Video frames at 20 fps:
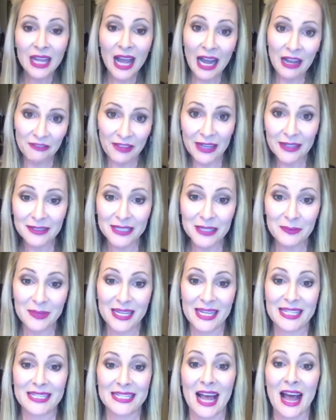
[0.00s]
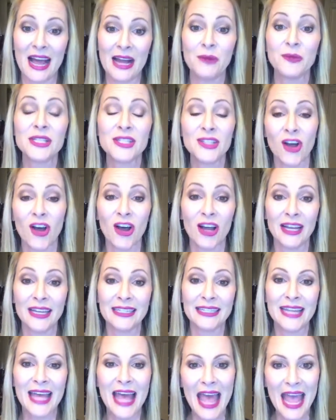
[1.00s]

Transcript: I found it because I was on